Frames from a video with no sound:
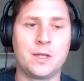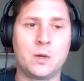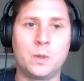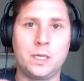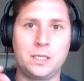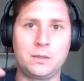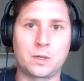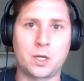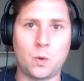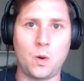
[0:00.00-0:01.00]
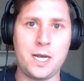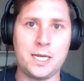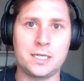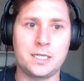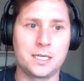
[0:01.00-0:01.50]
will
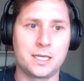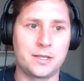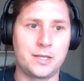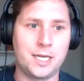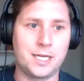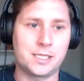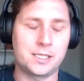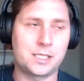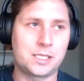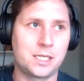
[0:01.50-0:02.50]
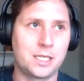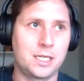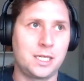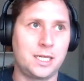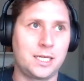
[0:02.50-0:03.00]
require that,
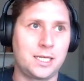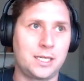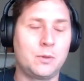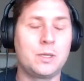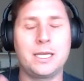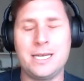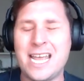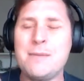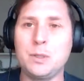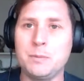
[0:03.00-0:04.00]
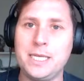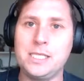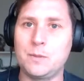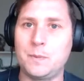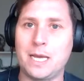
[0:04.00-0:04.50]
will enable me
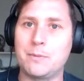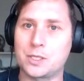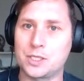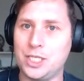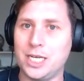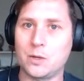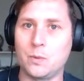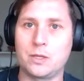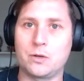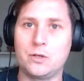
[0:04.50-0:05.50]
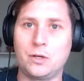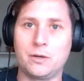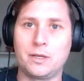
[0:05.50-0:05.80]
to be able to check whether or not